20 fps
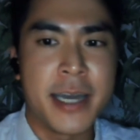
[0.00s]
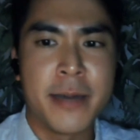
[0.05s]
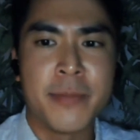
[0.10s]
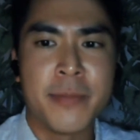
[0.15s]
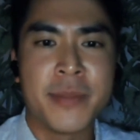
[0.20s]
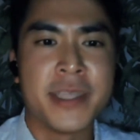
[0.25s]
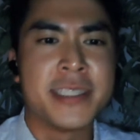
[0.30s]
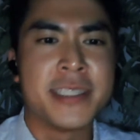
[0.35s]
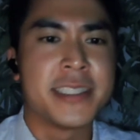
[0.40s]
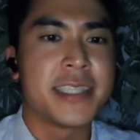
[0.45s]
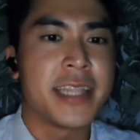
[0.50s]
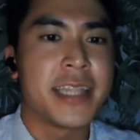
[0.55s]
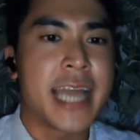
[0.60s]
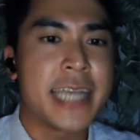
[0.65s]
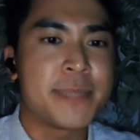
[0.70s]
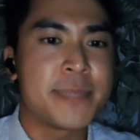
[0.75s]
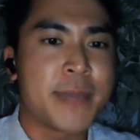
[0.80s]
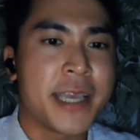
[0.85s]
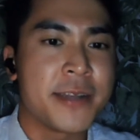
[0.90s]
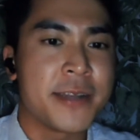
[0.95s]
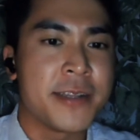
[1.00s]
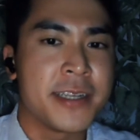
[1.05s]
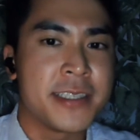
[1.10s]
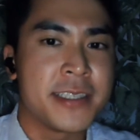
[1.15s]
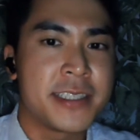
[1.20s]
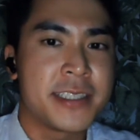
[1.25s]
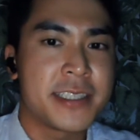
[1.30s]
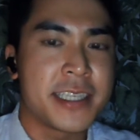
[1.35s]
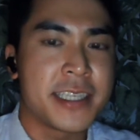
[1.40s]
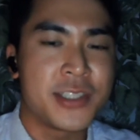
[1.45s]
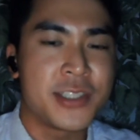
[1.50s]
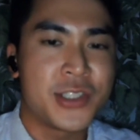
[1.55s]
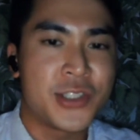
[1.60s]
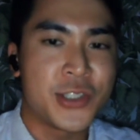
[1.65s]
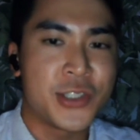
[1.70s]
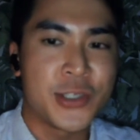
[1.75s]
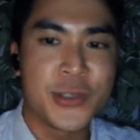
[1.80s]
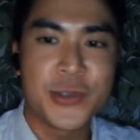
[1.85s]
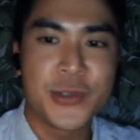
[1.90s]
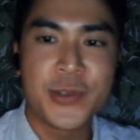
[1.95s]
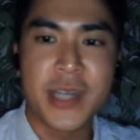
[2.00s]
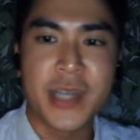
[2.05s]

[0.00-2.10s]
this is the last panel on stage 2.